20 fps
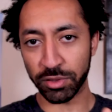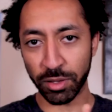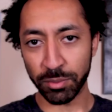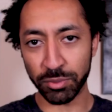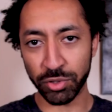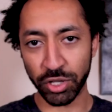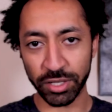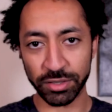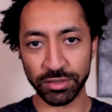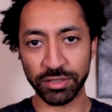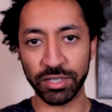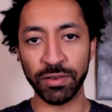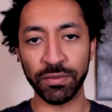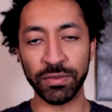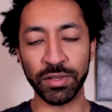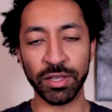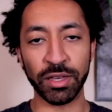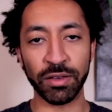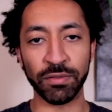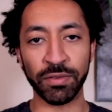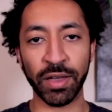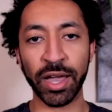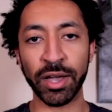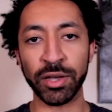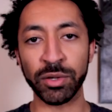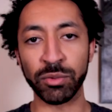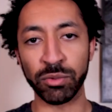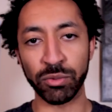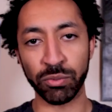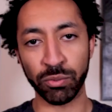subjectivity of how
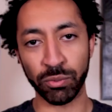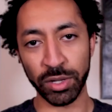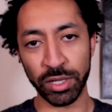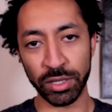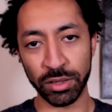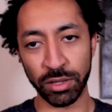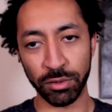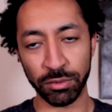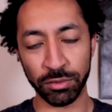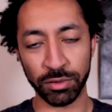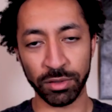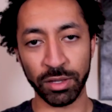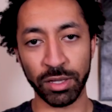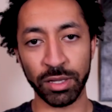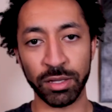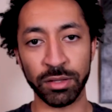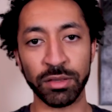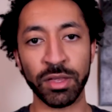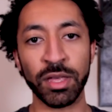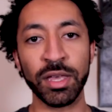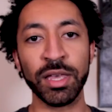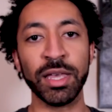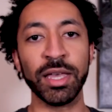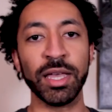you would read those things.